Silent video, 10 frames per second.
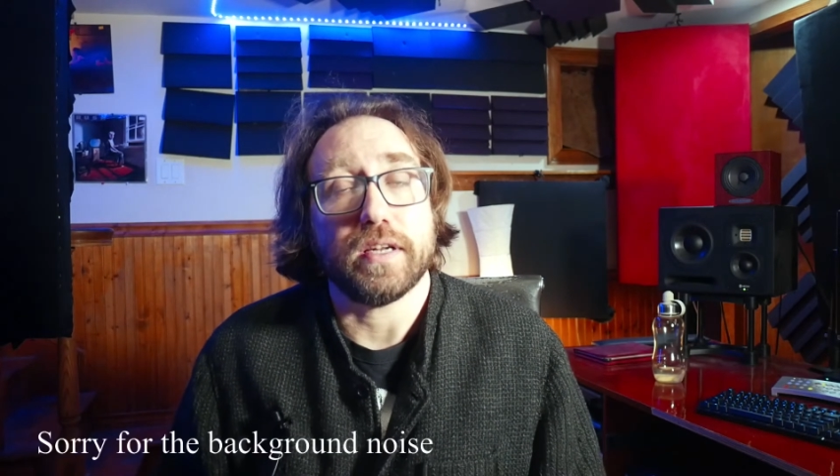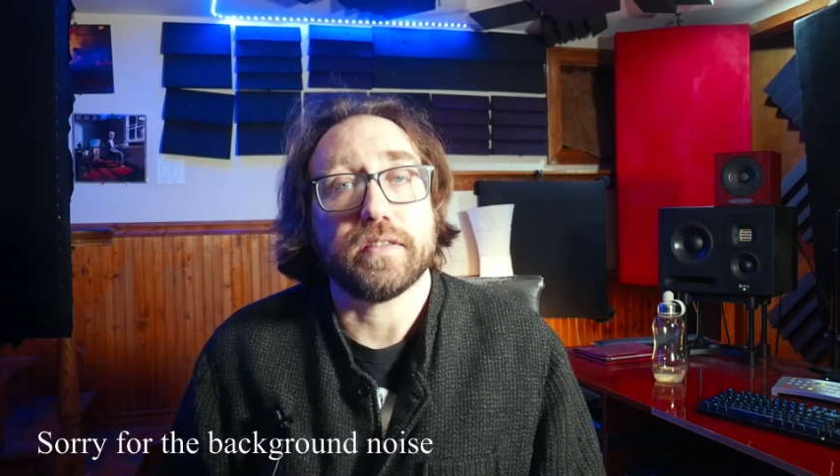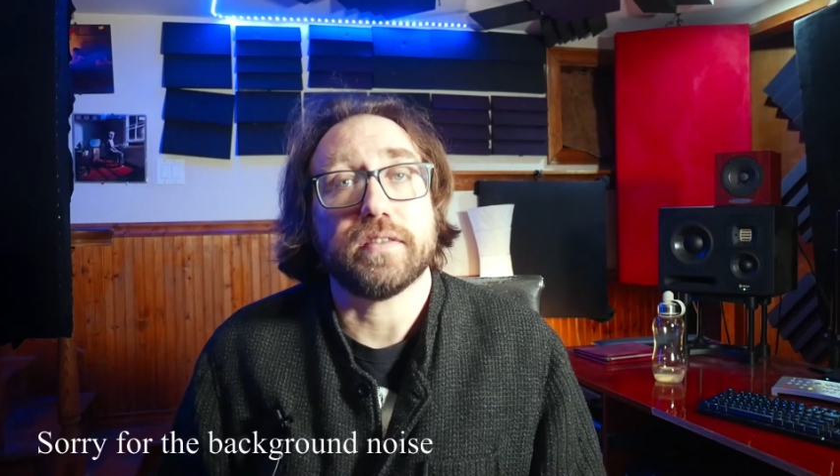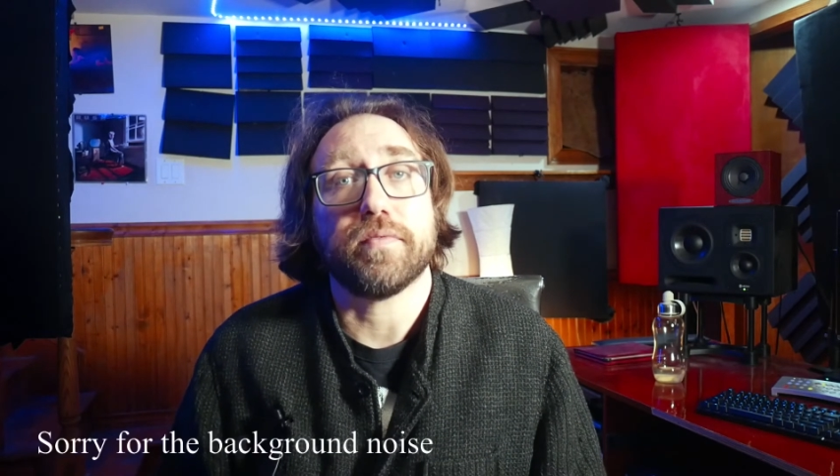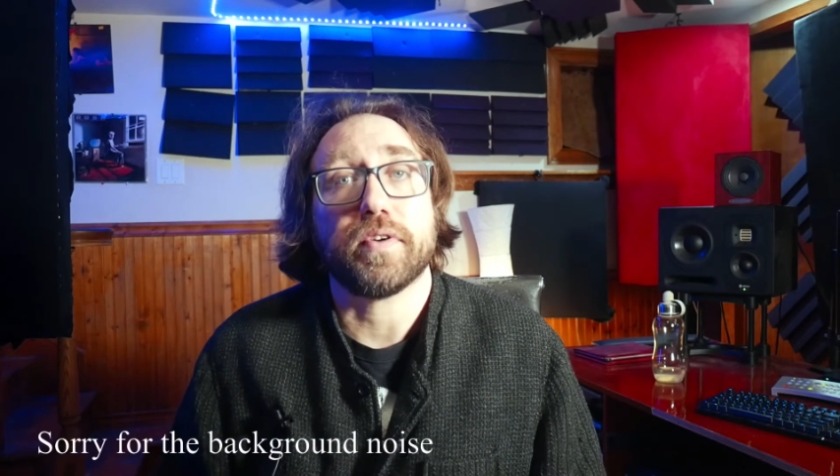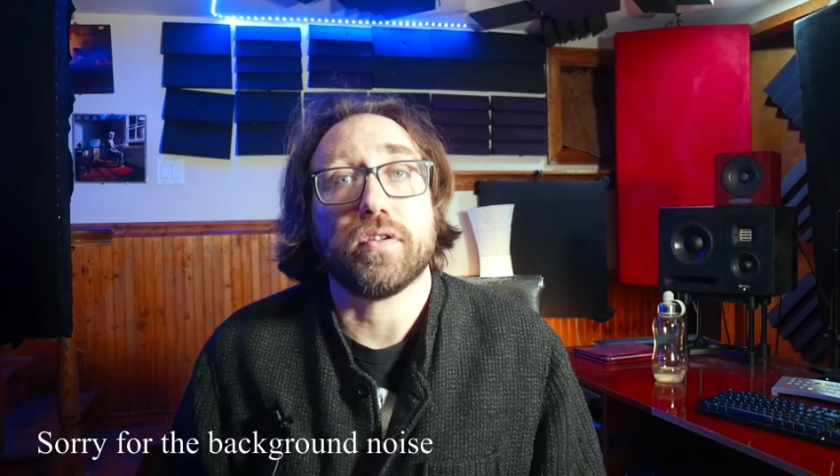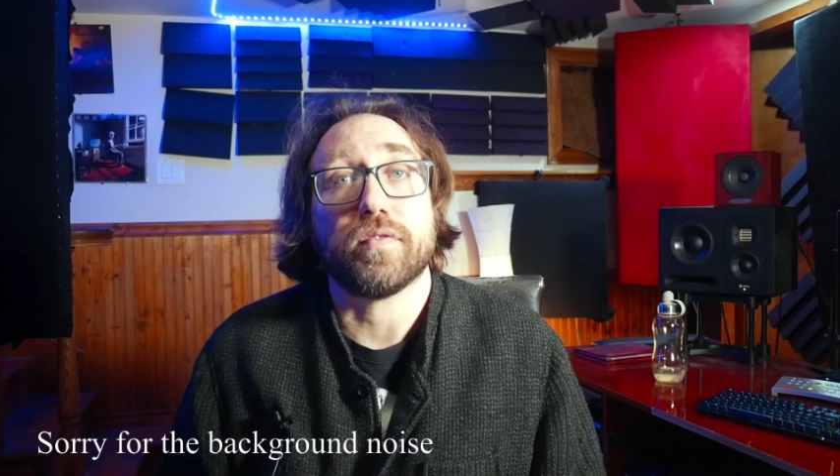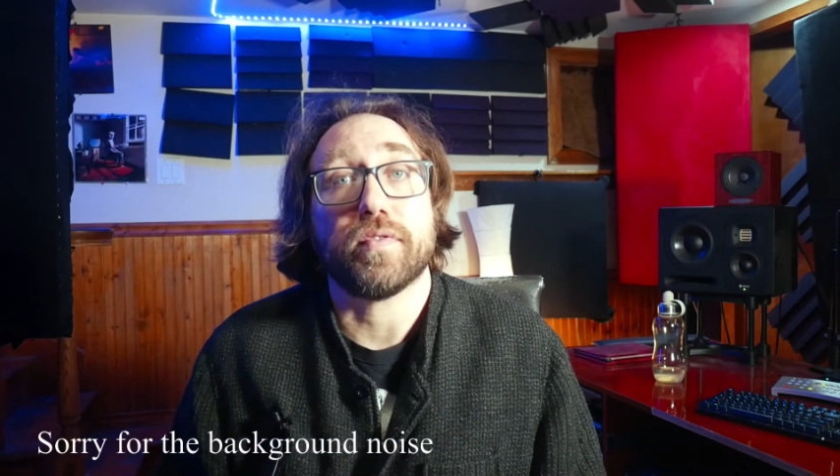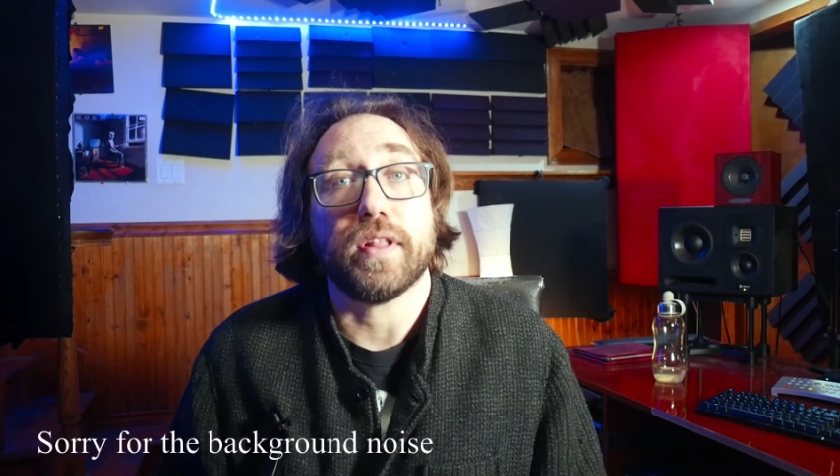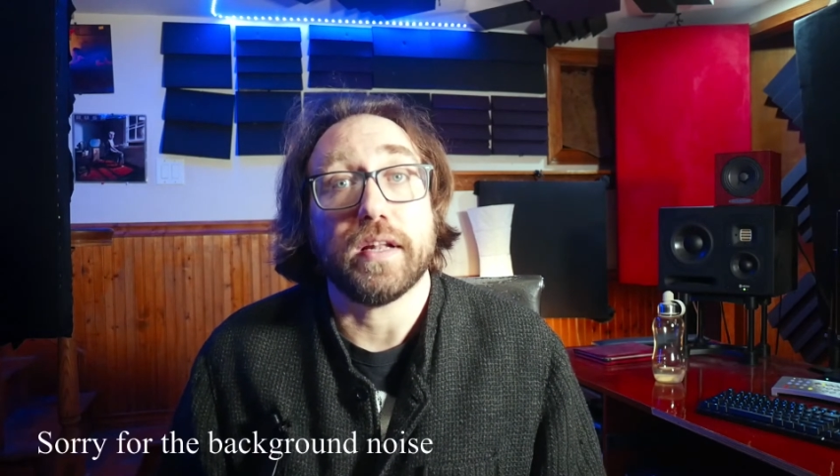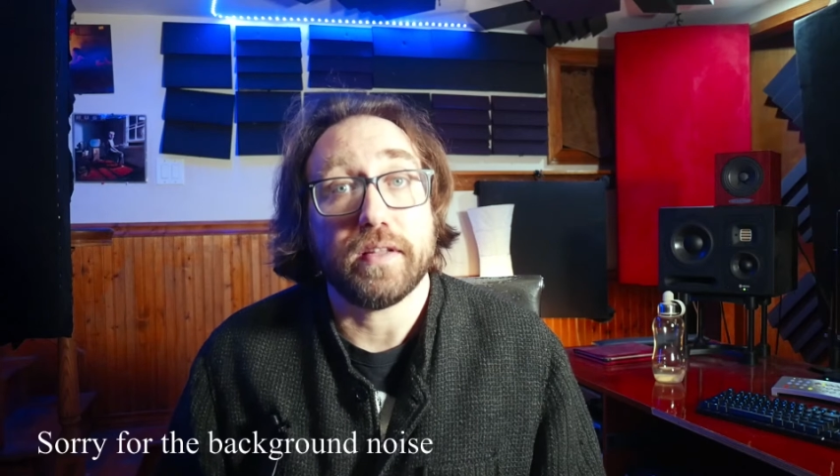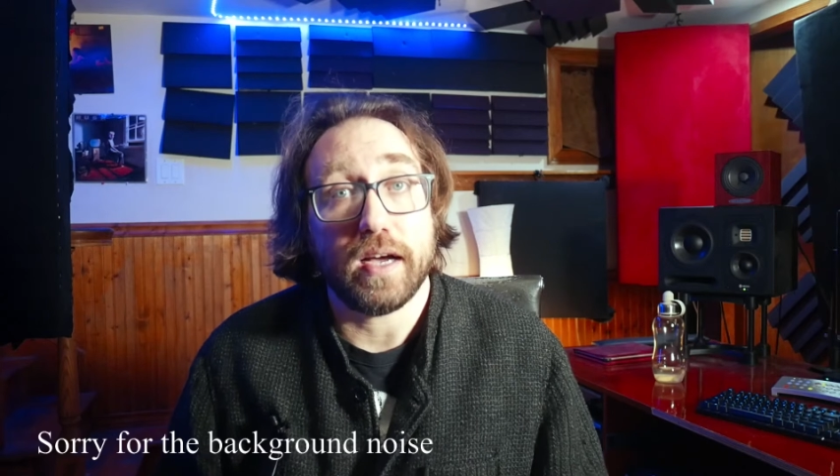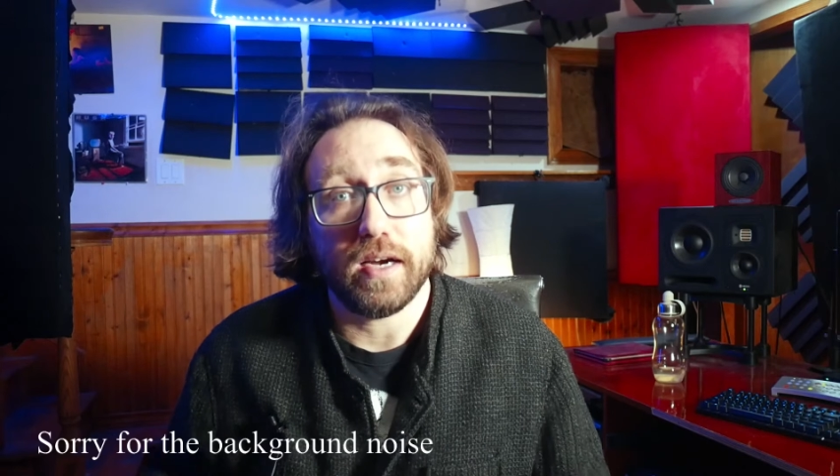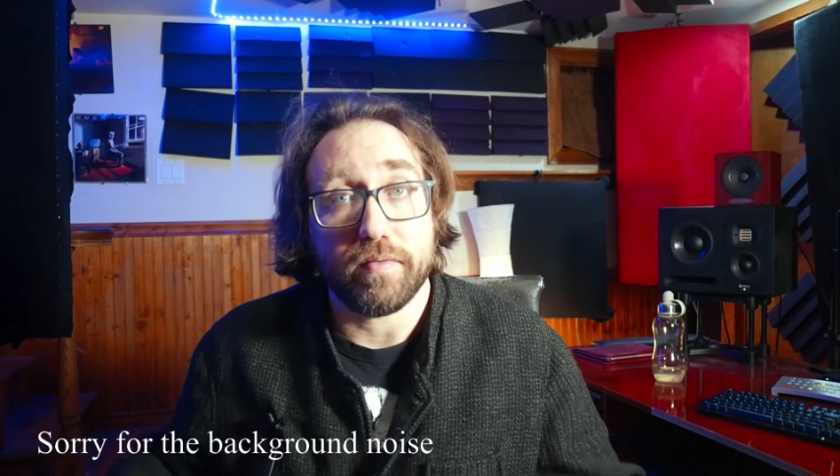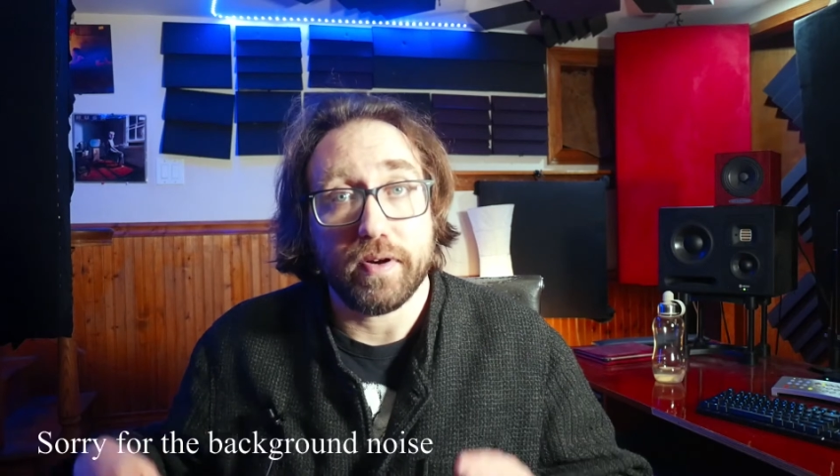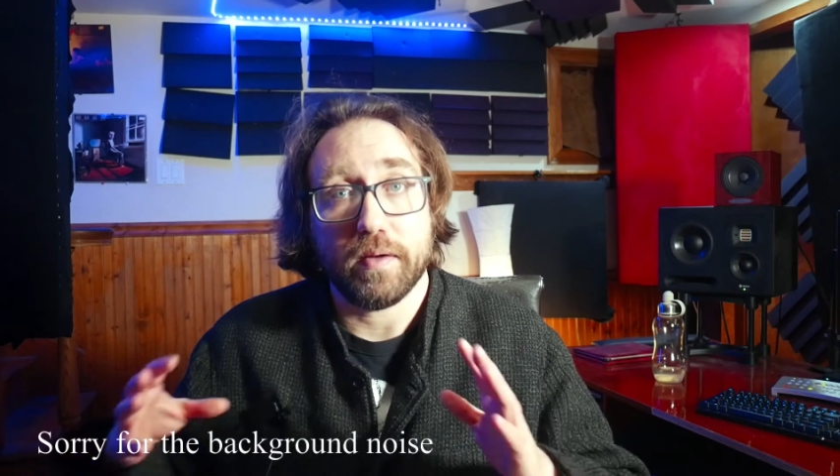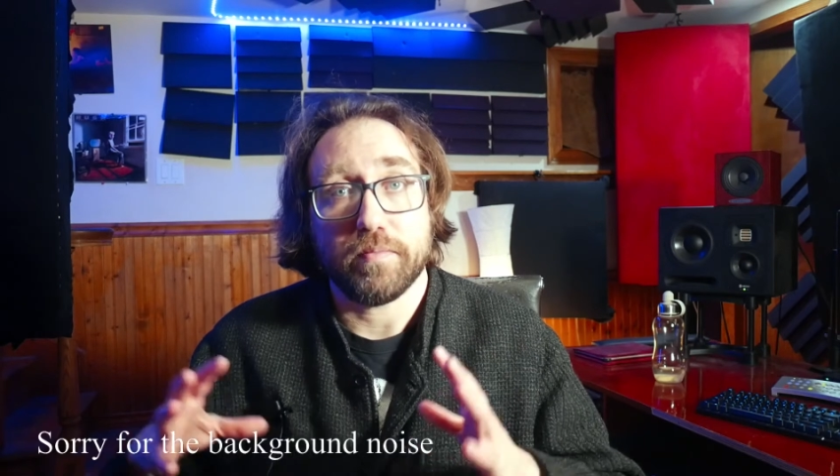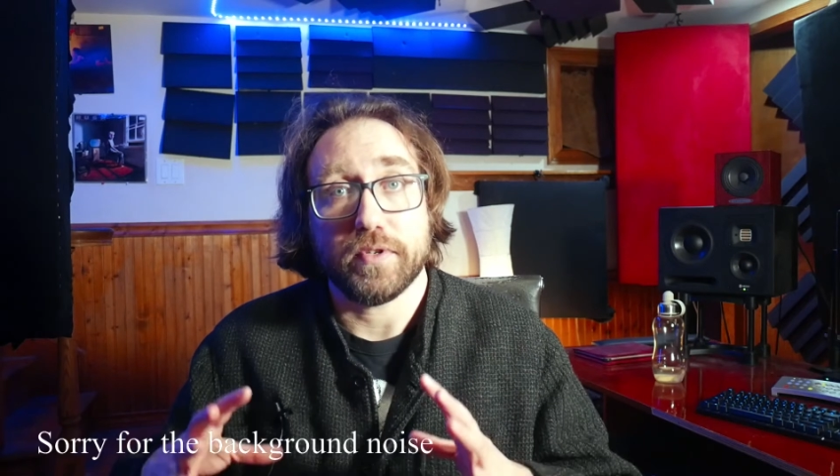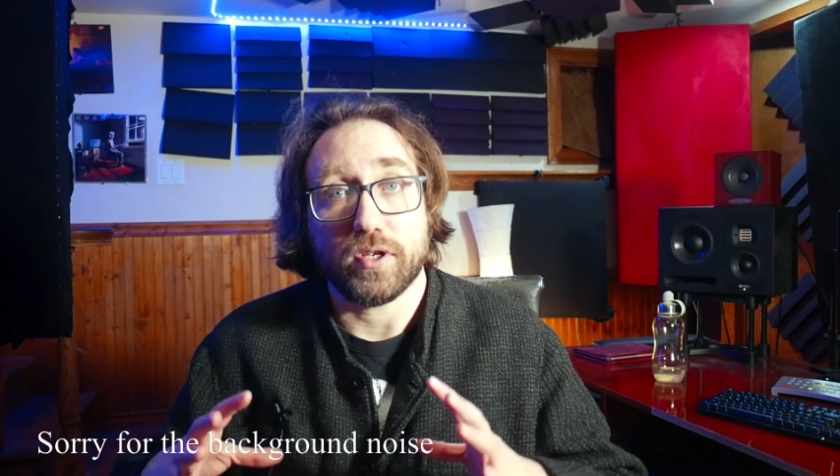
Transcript: it's difficult for that diaphragm to